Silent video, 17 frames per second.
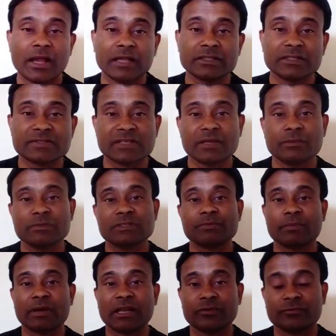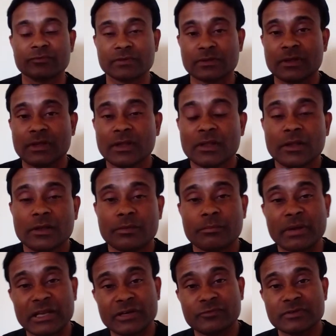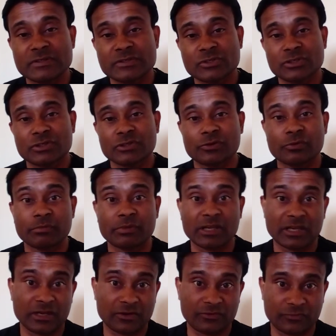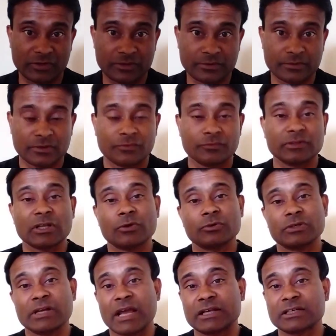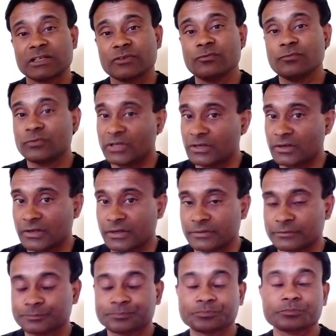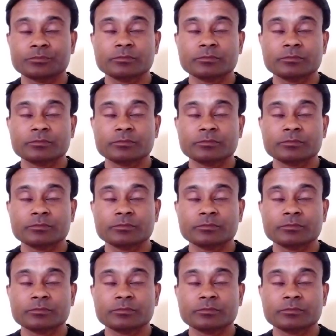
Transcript: and the same is manifested in your behavior without an active thinking.